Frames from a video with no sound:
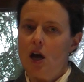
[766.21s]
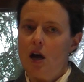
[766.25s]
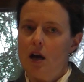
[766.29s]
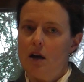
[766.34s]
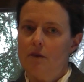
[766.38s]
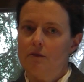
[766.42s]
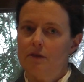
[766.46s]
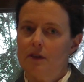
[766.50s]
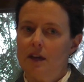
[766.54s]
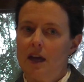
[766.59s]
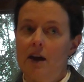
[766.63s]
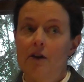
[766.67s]

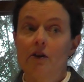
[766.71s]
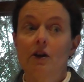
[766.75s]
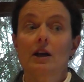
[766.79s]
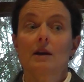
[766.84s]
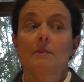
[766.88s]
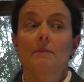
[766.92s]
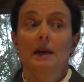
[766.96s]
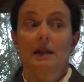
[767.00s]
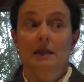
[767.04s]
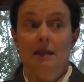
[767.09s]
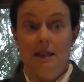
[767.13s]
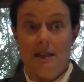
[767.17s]
of caring
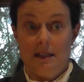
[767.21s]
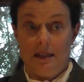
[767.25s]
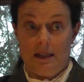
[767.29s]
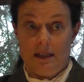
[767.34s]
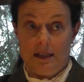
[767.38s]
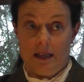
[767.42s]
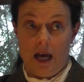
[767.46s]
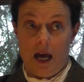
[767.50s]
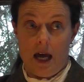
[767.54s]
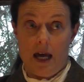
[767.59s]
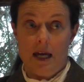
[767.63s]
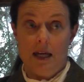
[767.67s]
about the
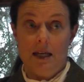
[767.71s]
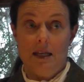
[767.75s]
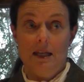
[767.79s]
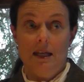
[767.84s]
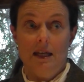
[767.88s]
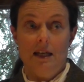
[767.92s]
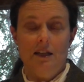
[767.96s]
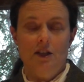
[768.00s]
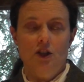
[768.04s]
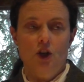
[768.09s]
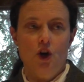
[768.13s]
society at